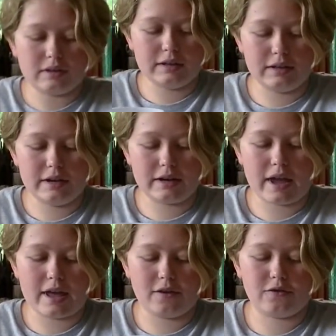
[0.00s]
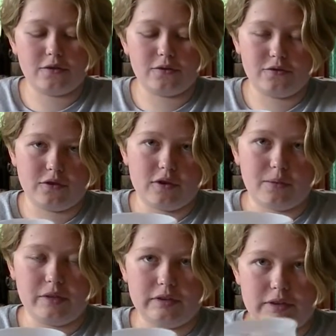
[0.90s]
clear canister or jar
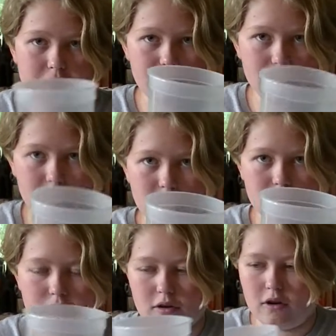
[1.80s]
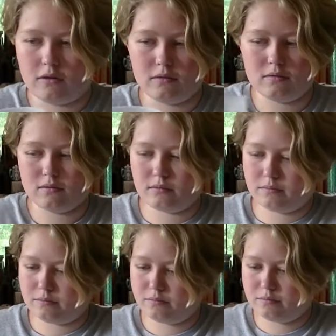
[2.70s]
with a lid. Tall,
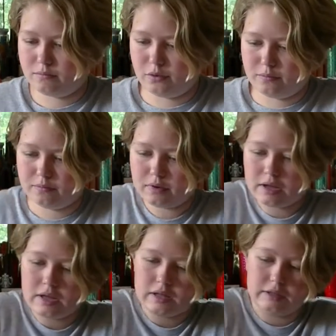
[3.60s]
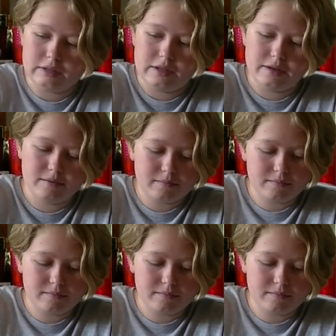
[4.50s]
boom. Lid.